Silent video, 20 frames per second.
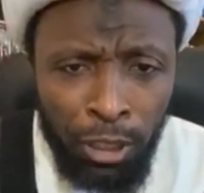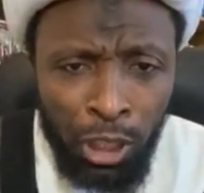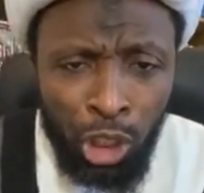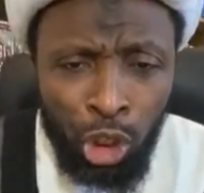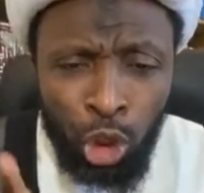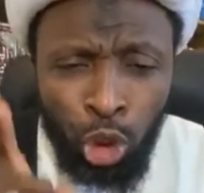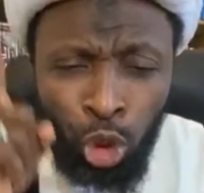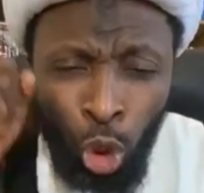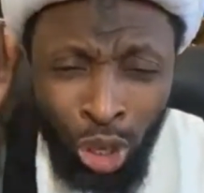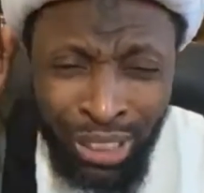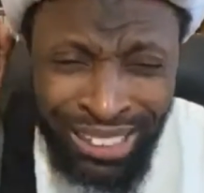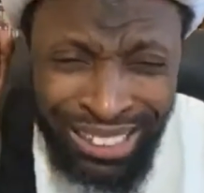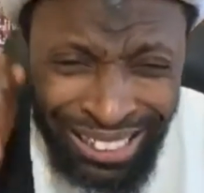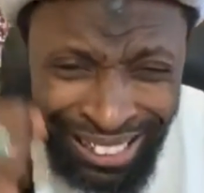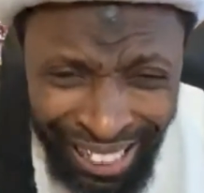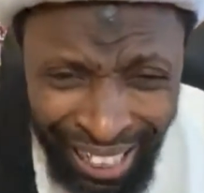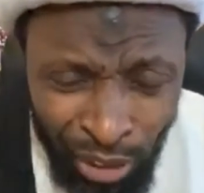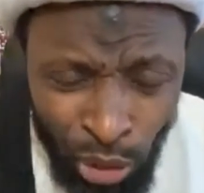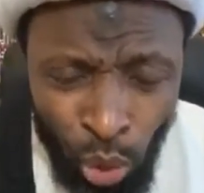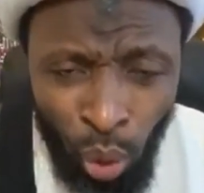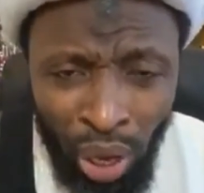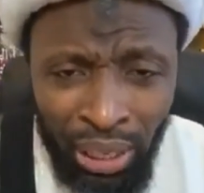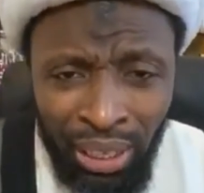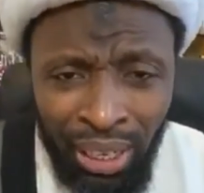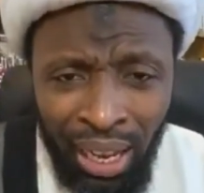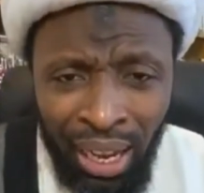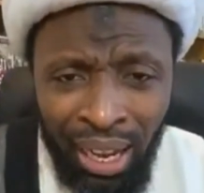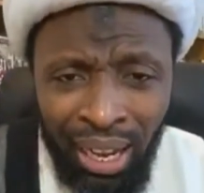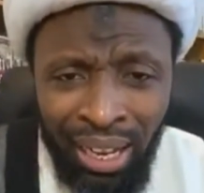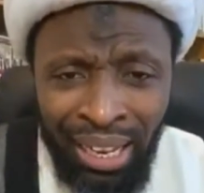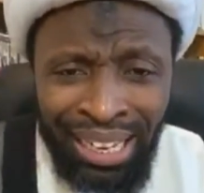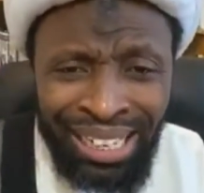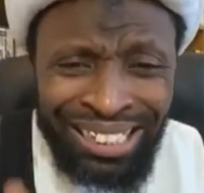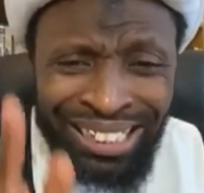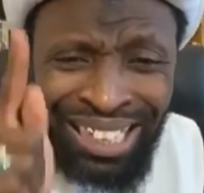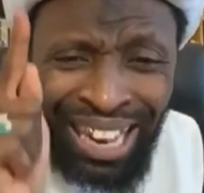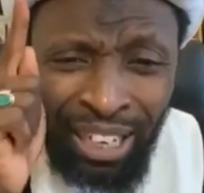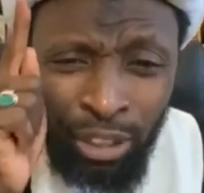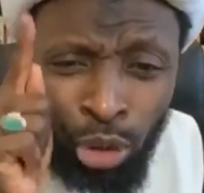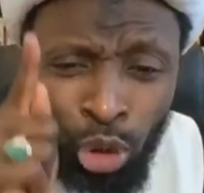is so dear to Allah
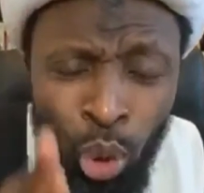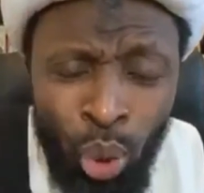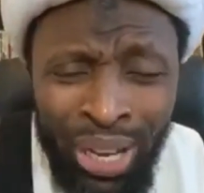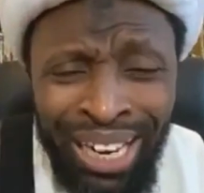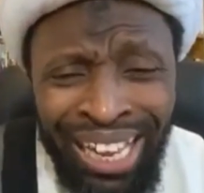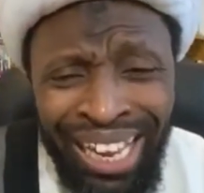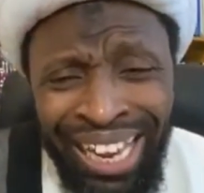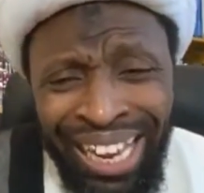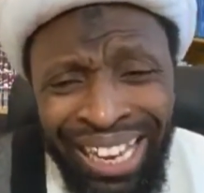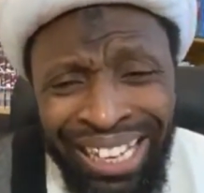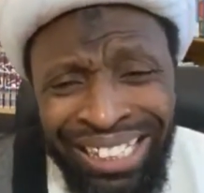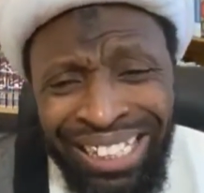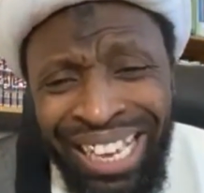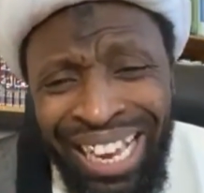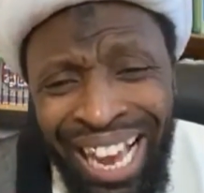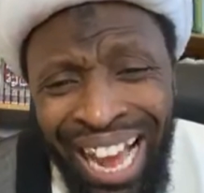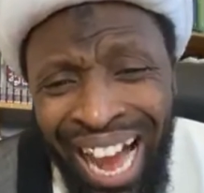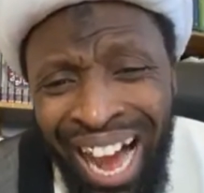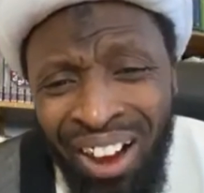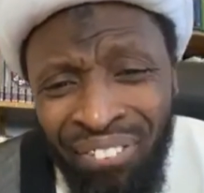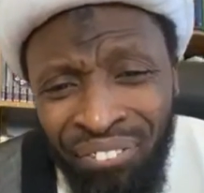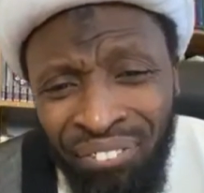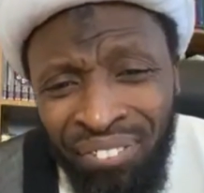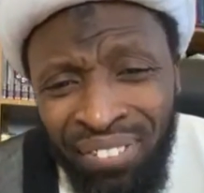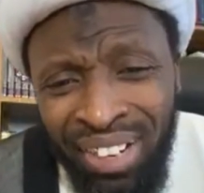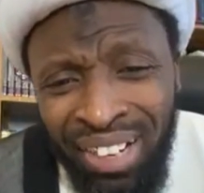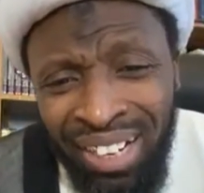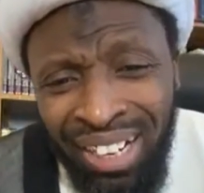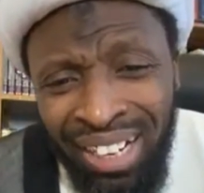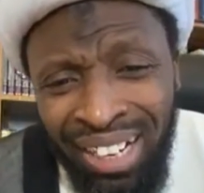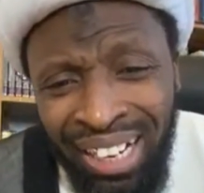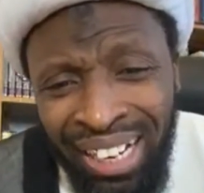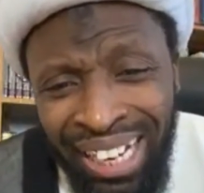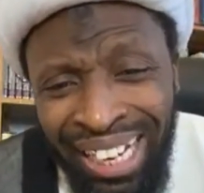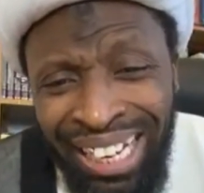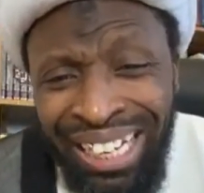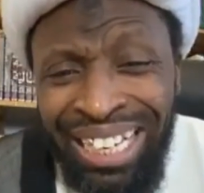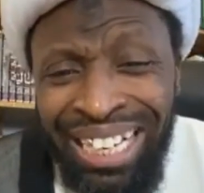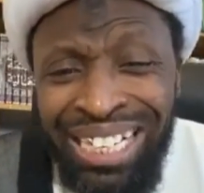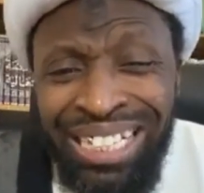than doing i'tikaf
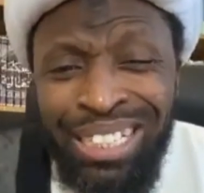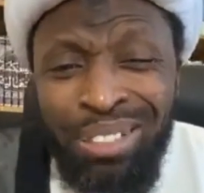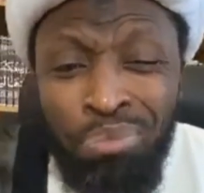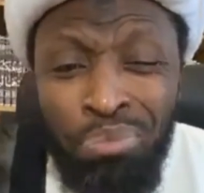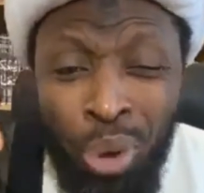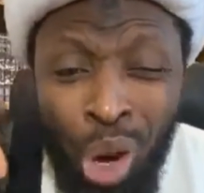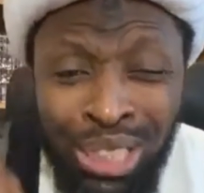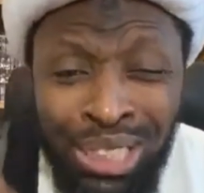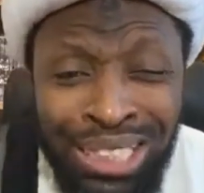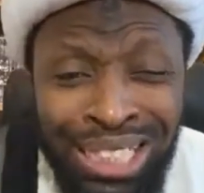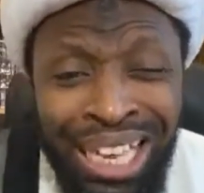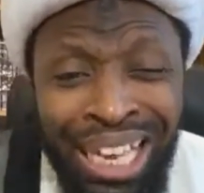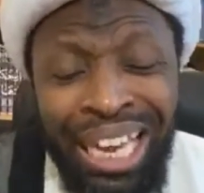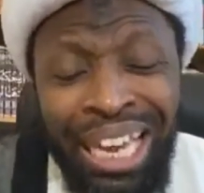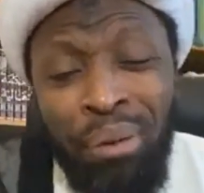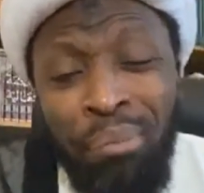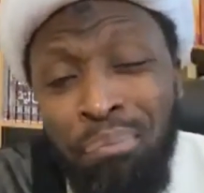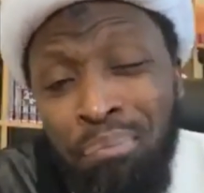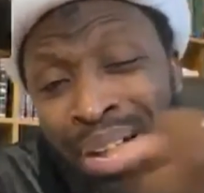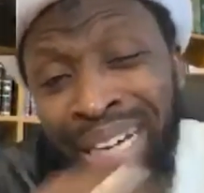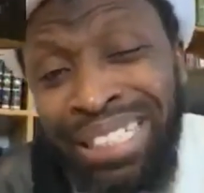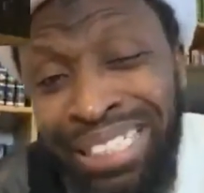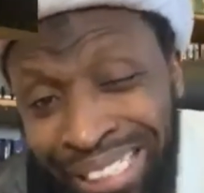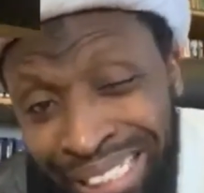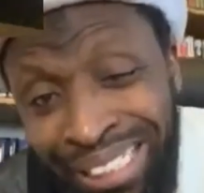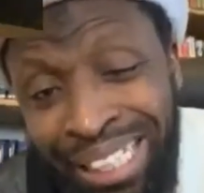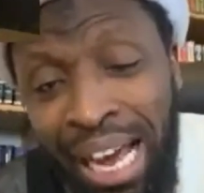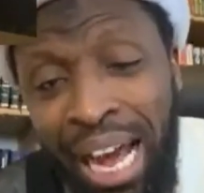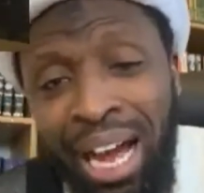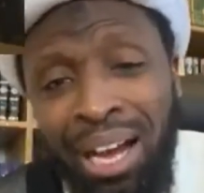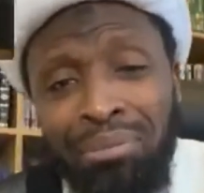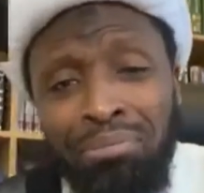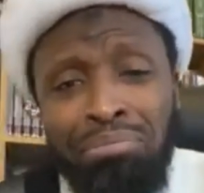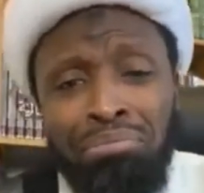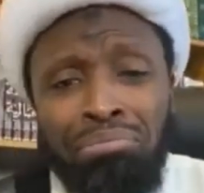in his mosque in Medina.